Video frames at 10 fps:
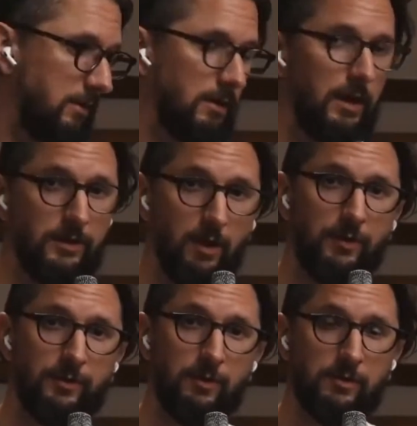
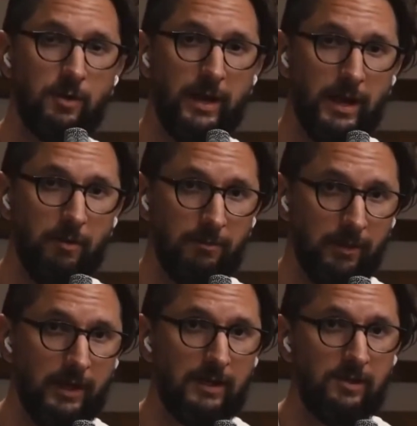Adulterers go to hell,
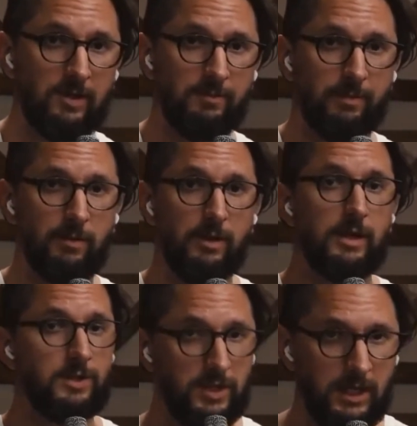plain and simple.
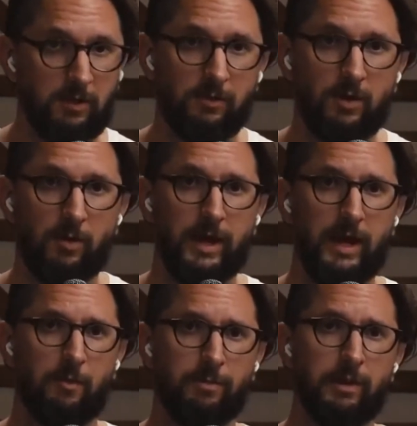Cheaters go to hell,
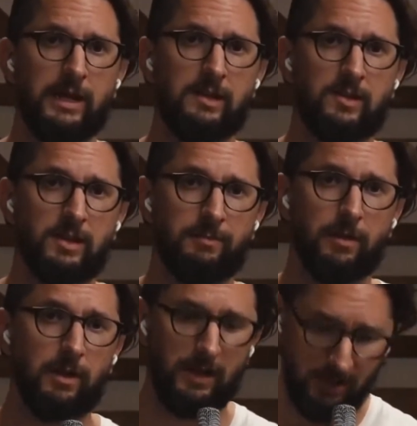plain and simple.
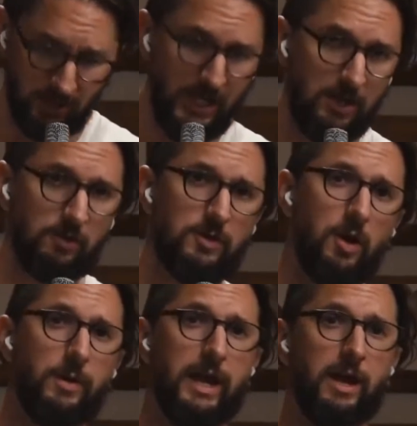Cheaters go
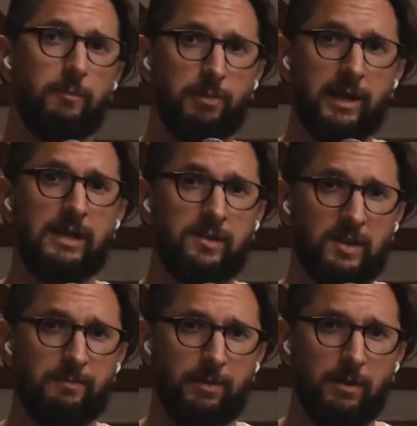to hell, plain and
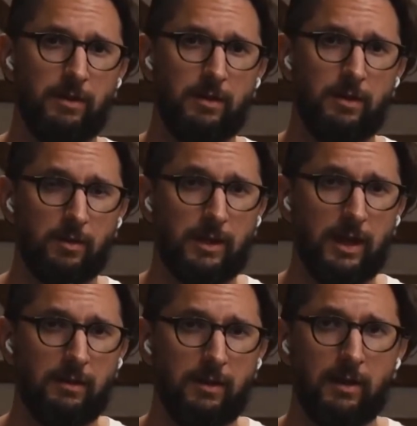simple. Okay?
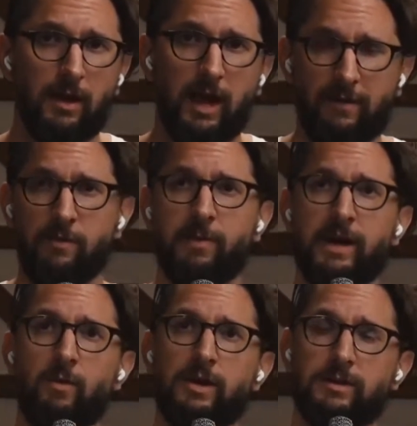Everybody
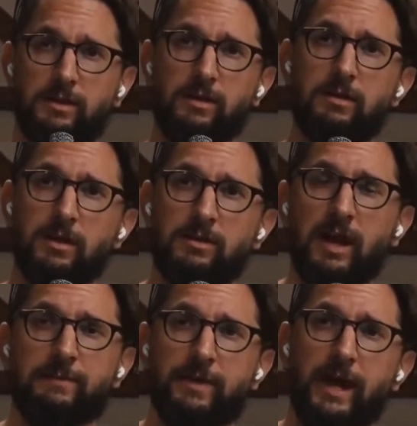want to
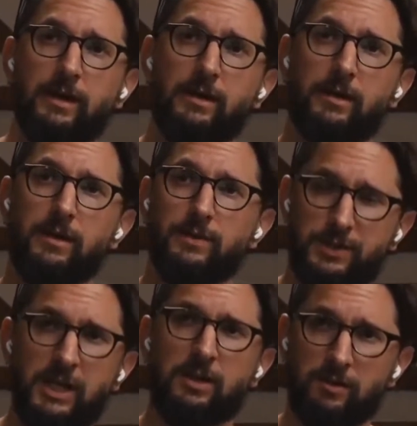type that. Cheaters